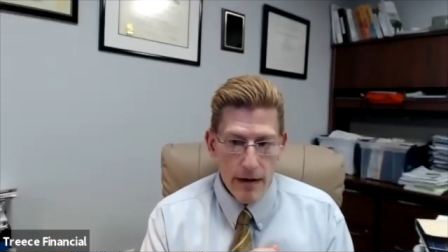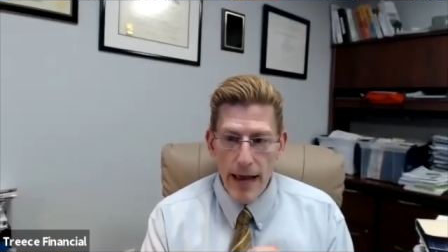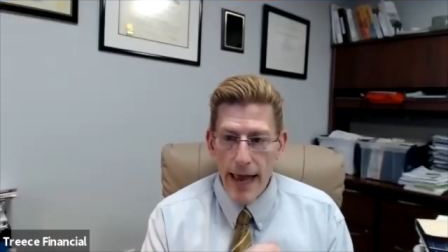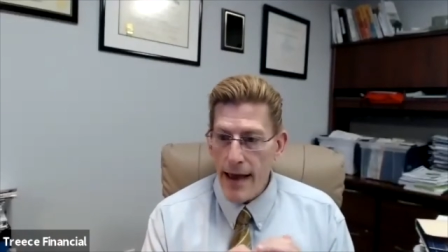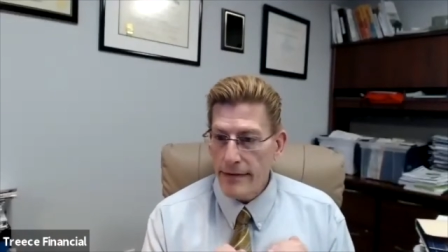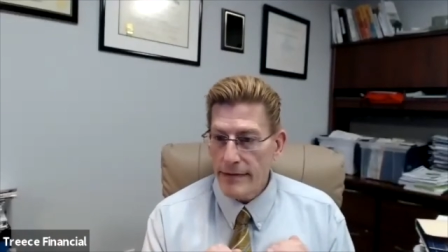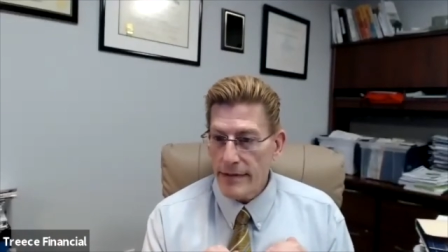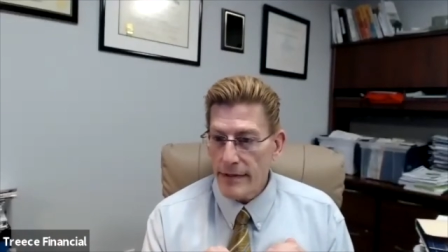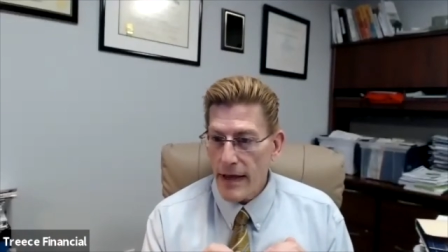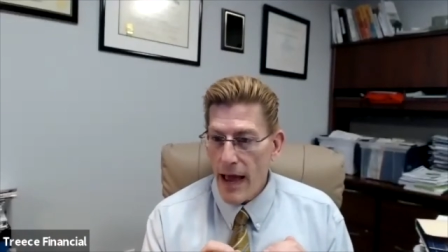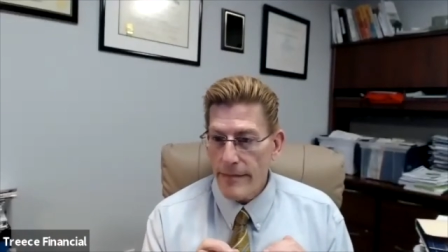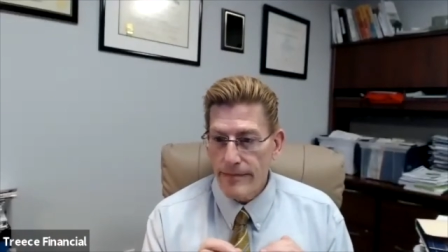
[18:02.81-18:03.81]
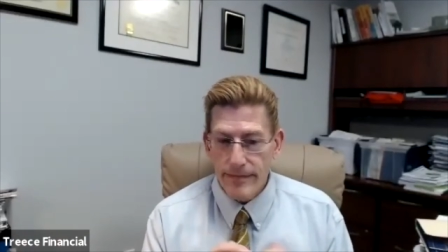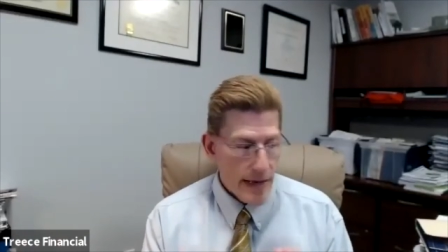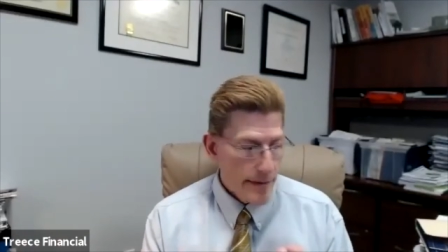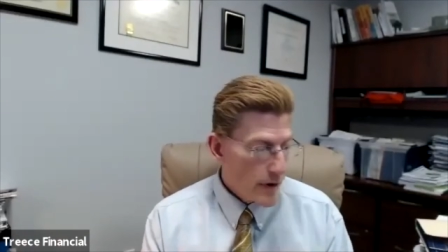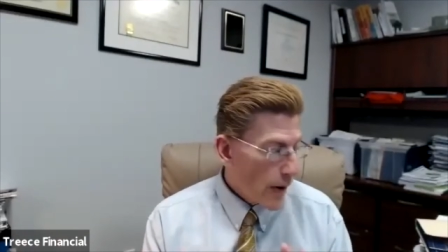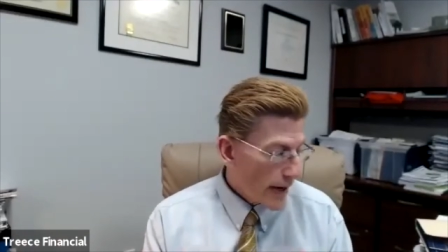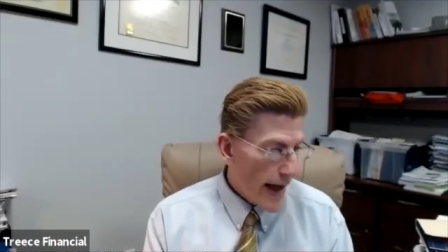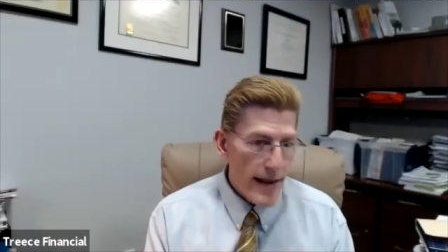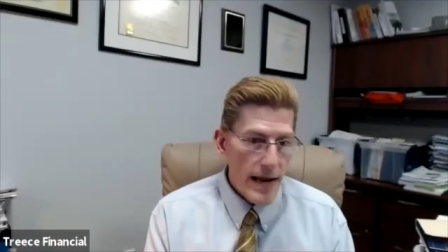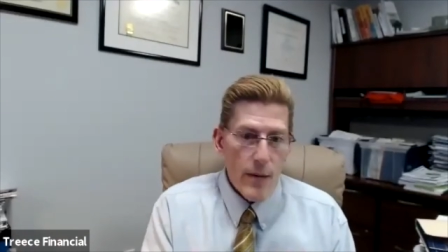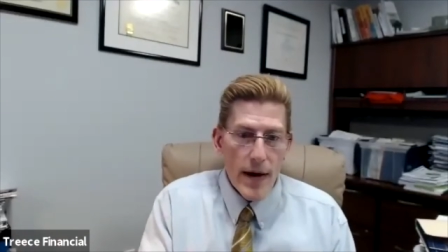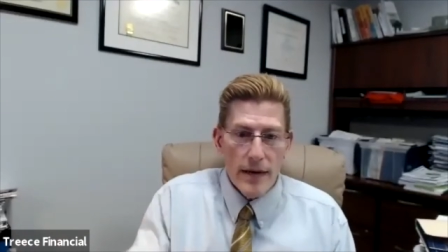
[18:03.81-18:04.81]
and I, am going on,
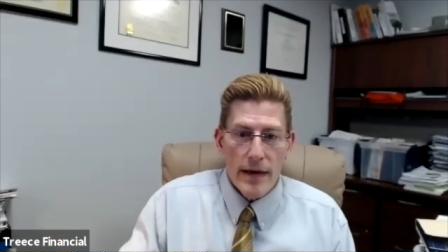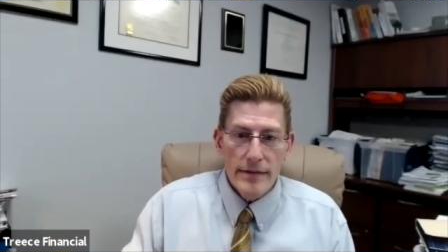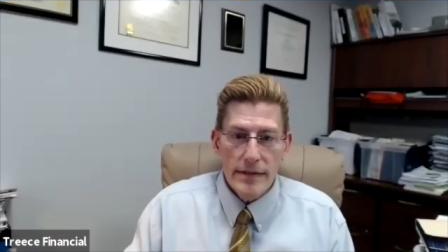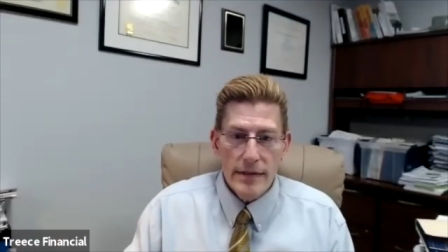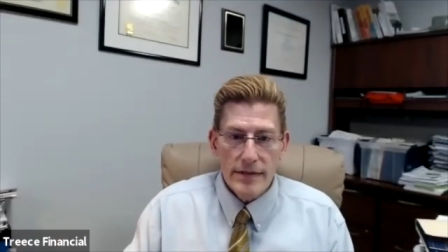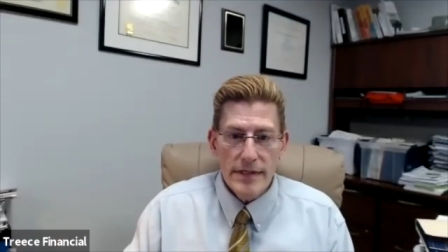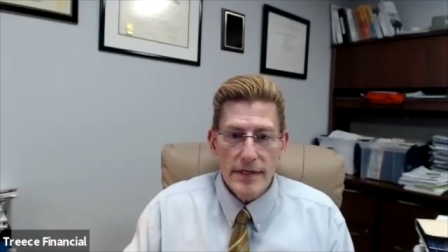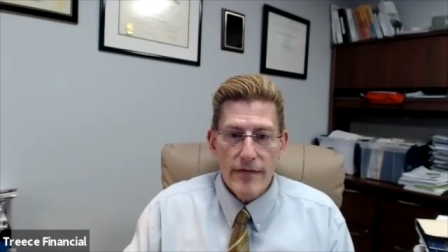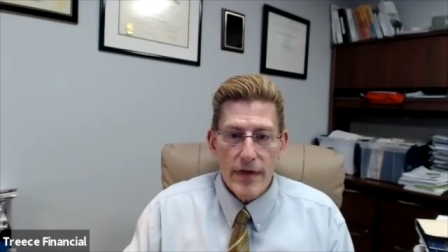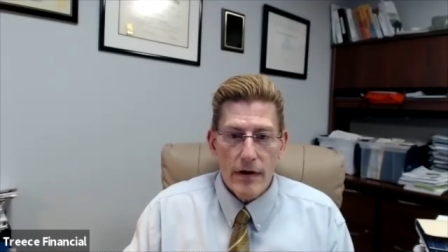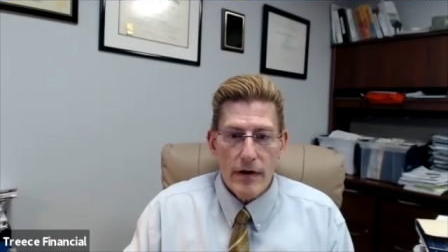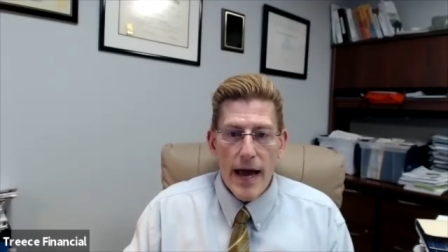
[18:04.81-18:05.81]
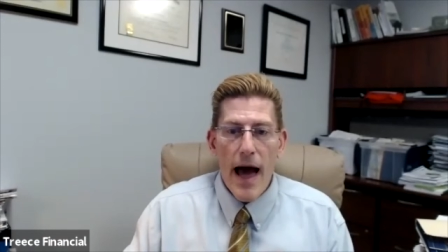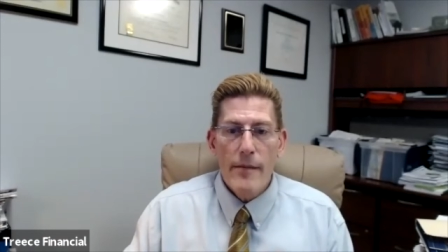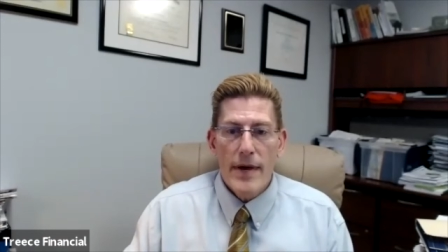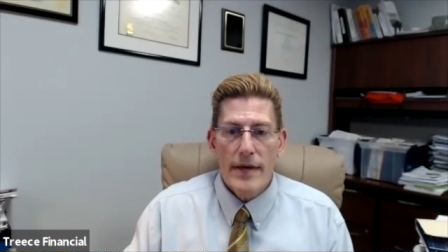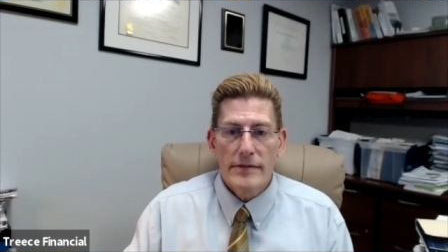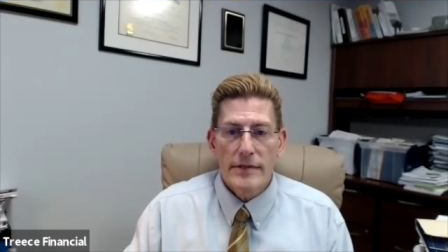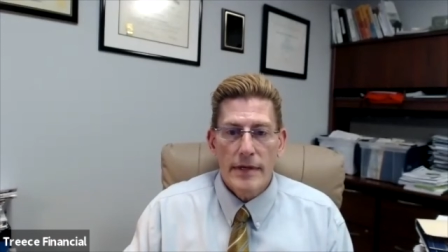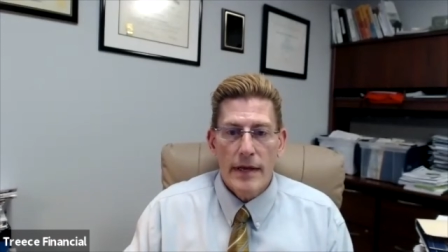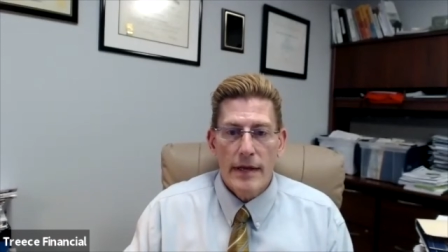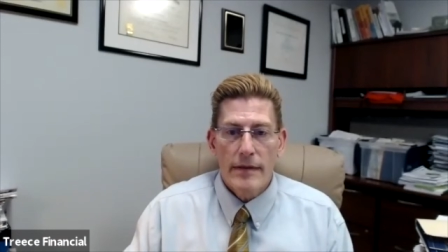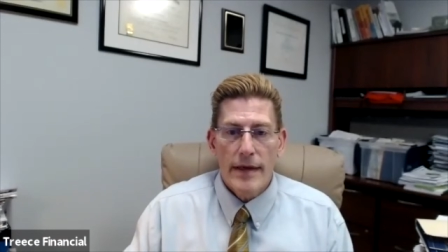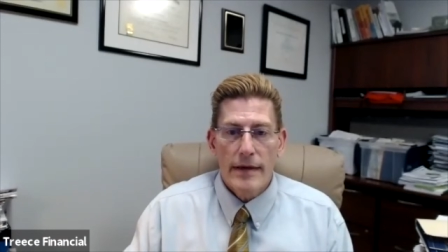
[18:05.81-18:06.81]
I want to uh, you know, see if there are comments uh,
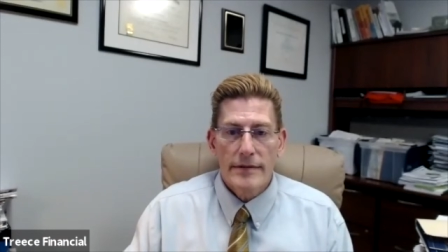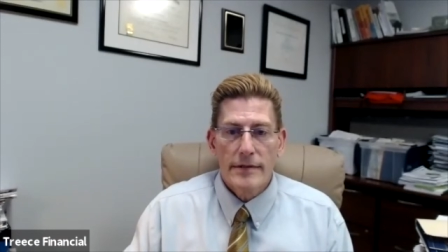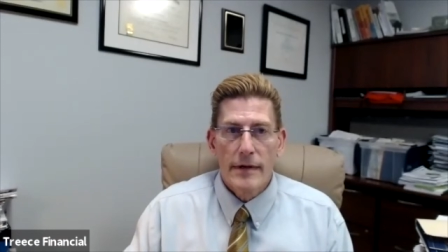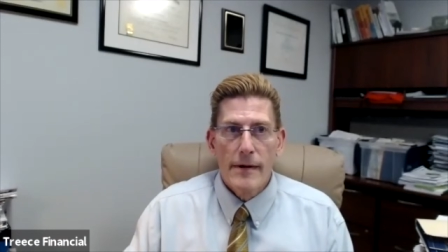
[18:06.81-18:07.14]
that